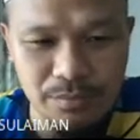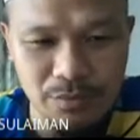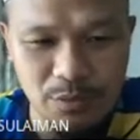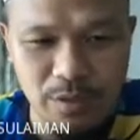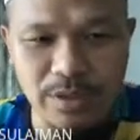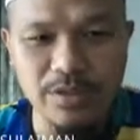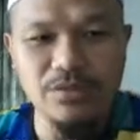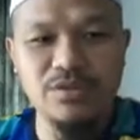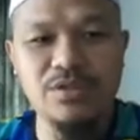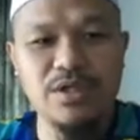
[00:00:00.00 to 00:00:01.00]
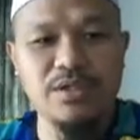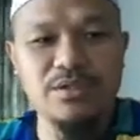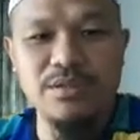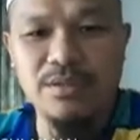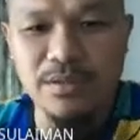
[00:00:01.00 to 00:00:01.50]
we can construct
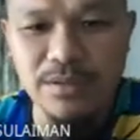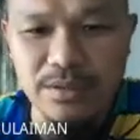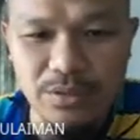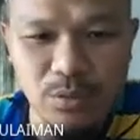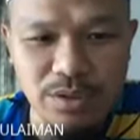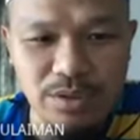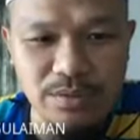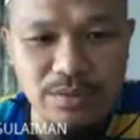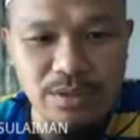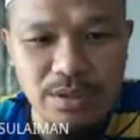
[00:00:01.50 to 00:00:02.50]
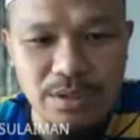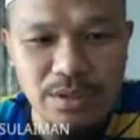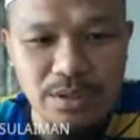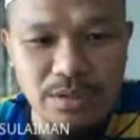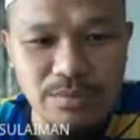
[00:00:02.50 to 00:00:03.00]
the equation
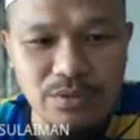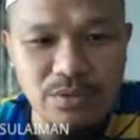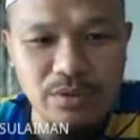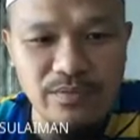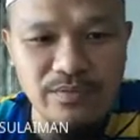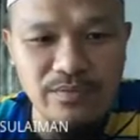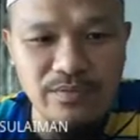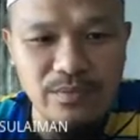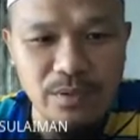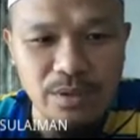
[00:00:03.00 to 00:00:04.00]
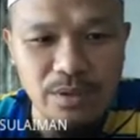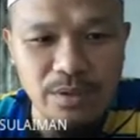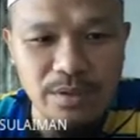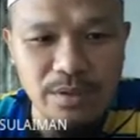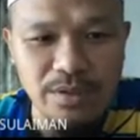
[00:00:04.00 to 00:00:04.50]
in terms of
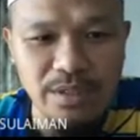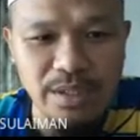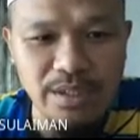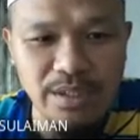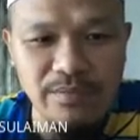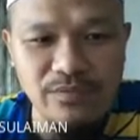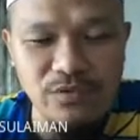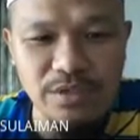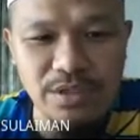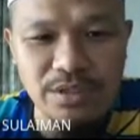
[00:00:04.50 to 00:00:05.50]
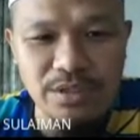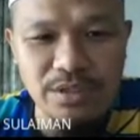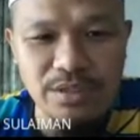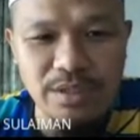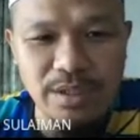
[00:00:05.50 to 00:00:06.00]
sending end voltage
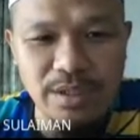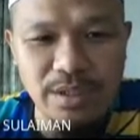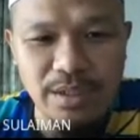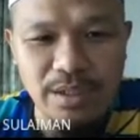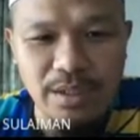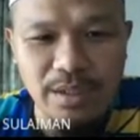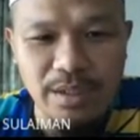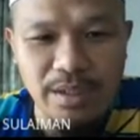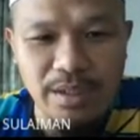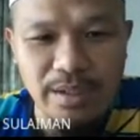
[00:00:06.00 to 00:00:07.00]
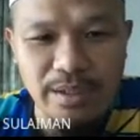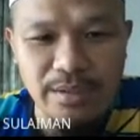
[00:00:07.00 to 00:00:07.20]
and